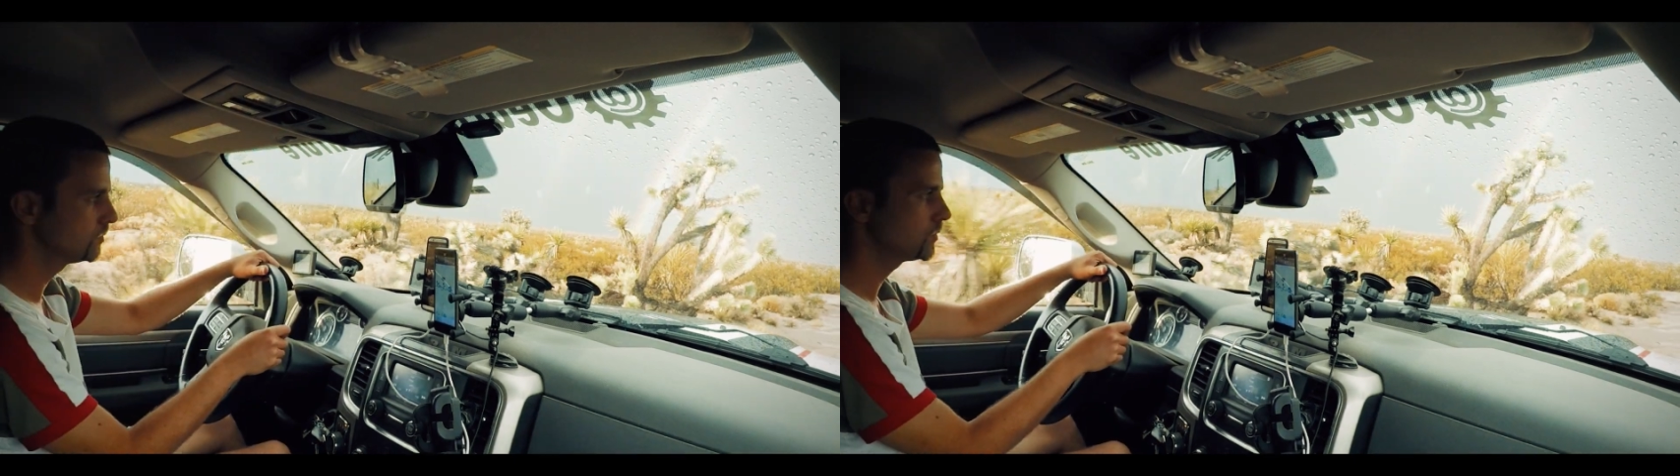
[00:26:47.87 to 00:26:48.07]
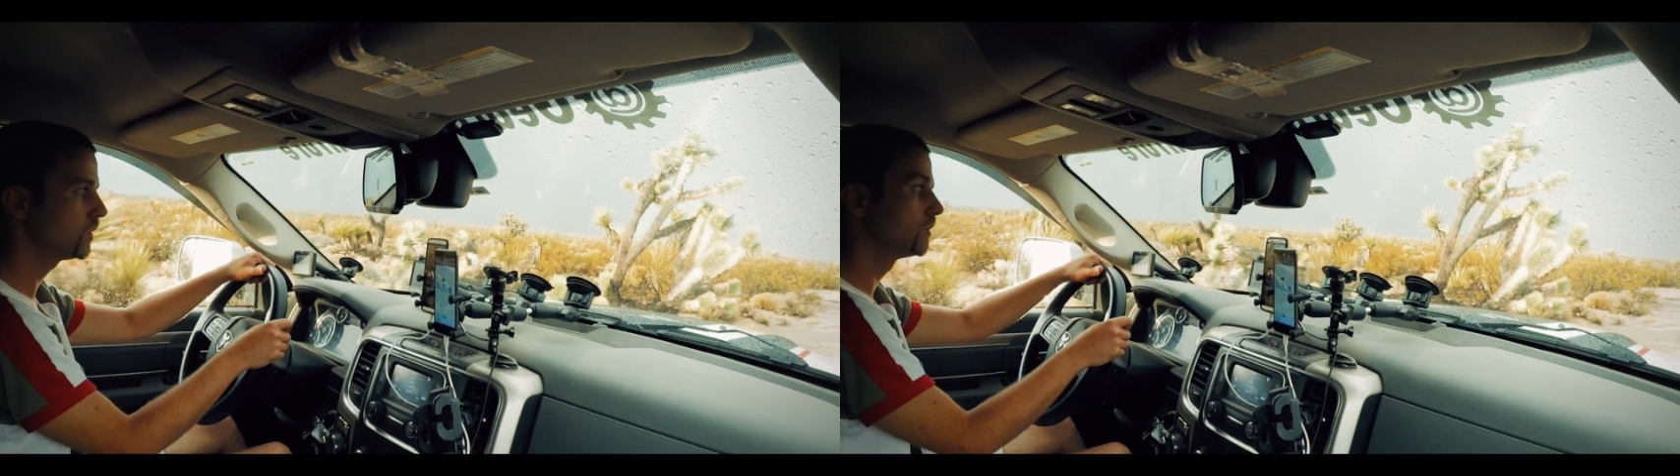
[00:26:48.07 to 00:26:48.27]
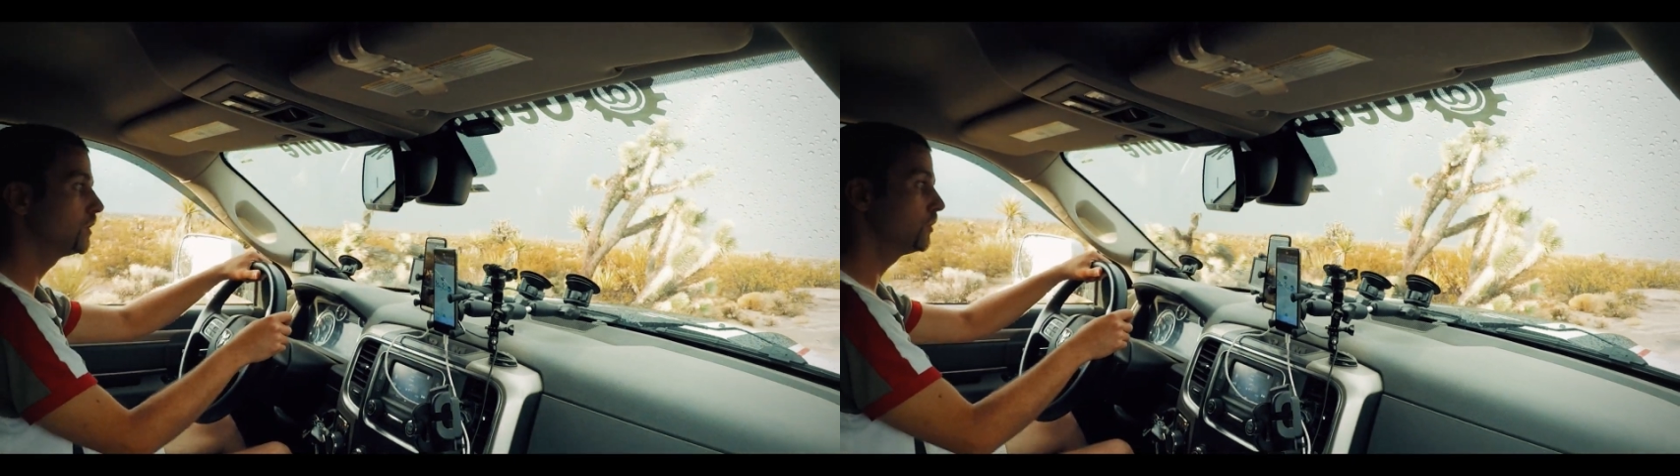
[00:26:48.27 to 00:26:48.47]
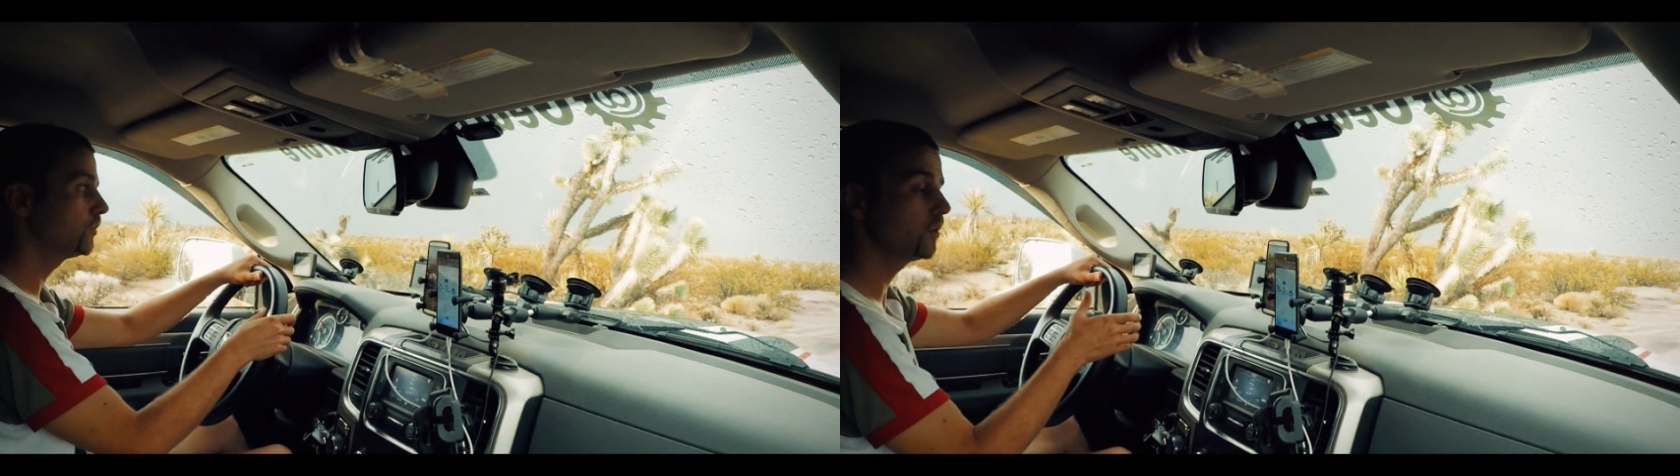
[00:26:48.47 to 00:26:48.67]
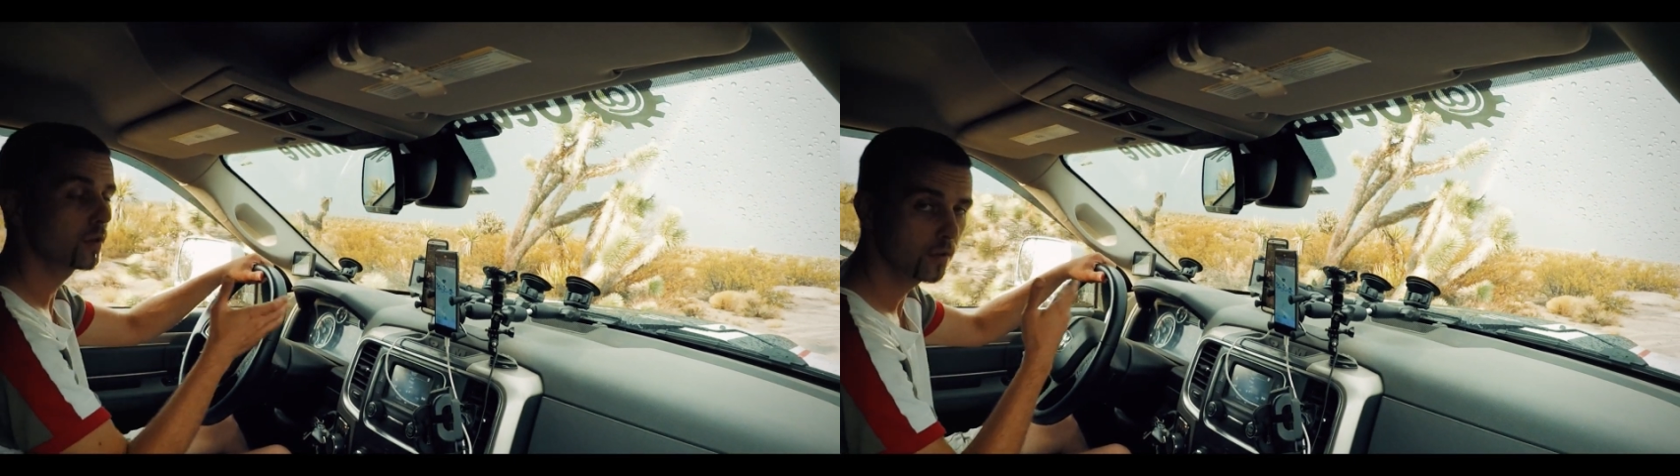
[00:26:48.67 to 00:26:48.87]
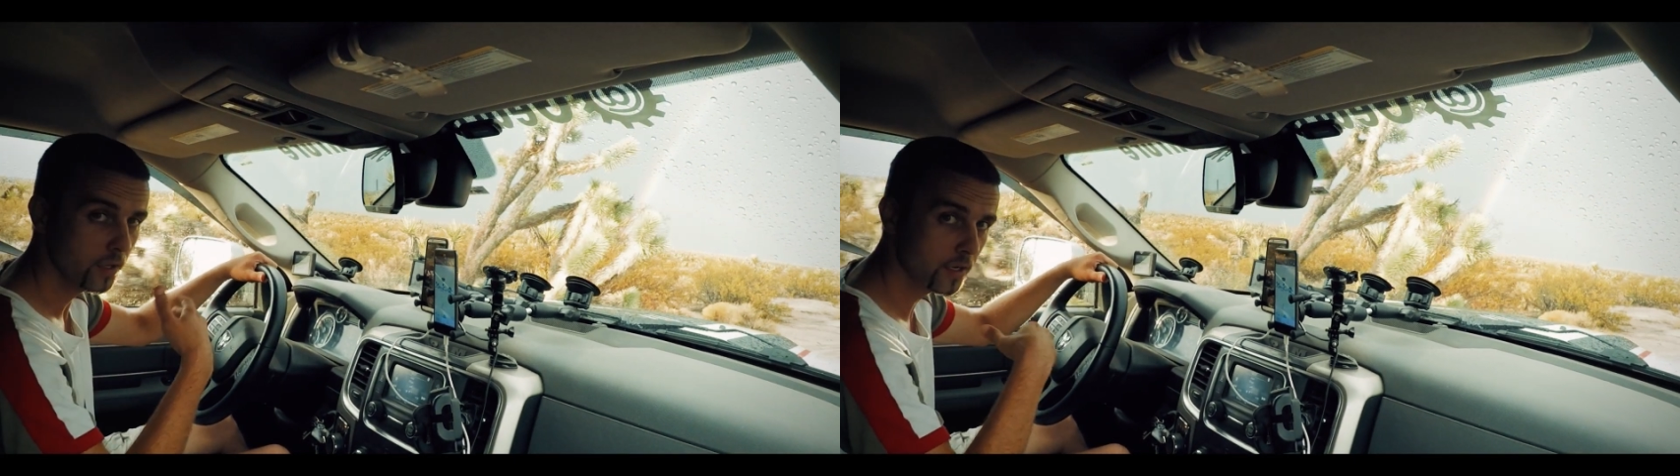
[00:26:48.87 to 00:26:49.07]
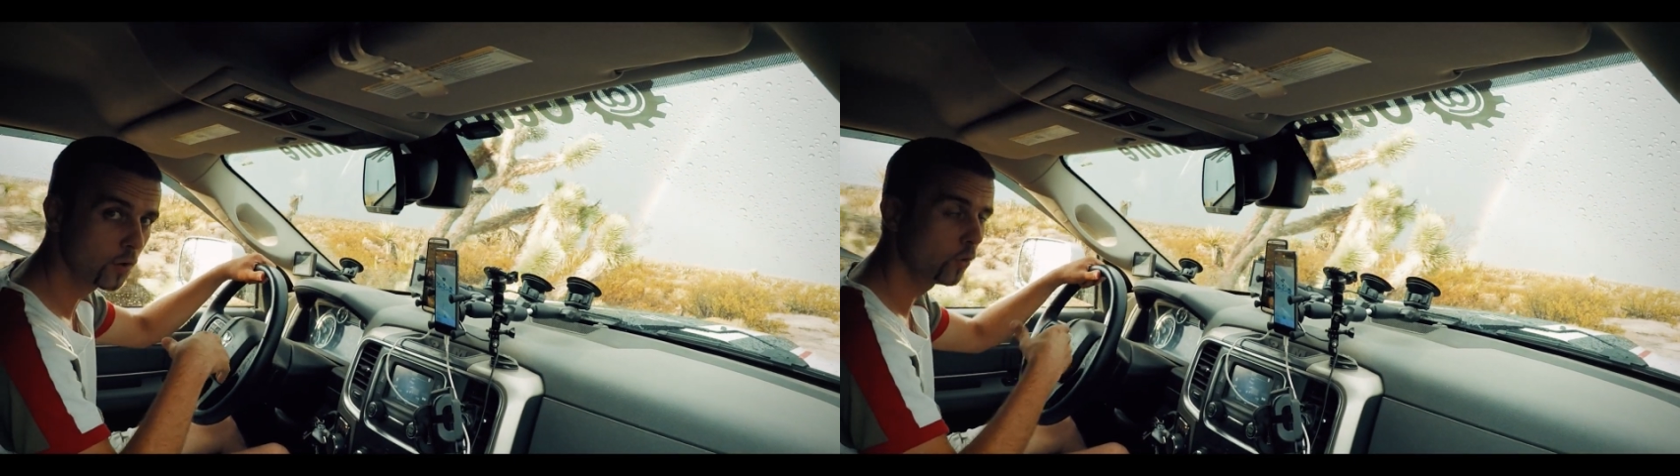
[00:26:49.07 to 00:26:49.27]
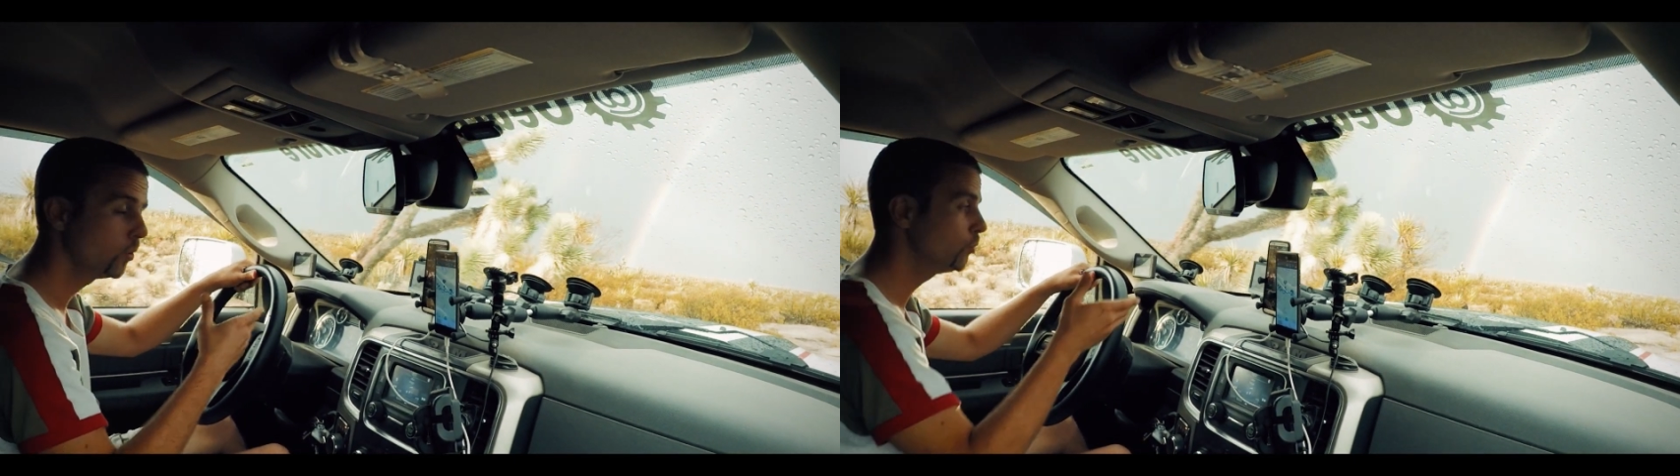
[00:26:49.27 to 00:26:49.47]
There's like a
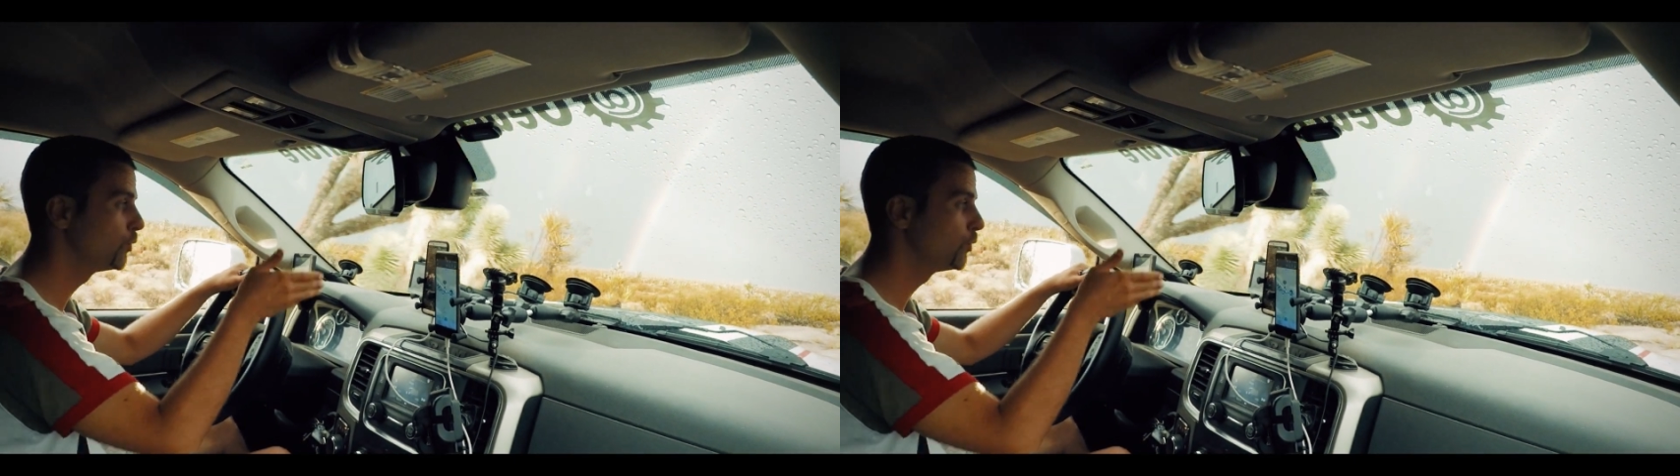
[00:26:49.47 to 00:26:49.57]
whole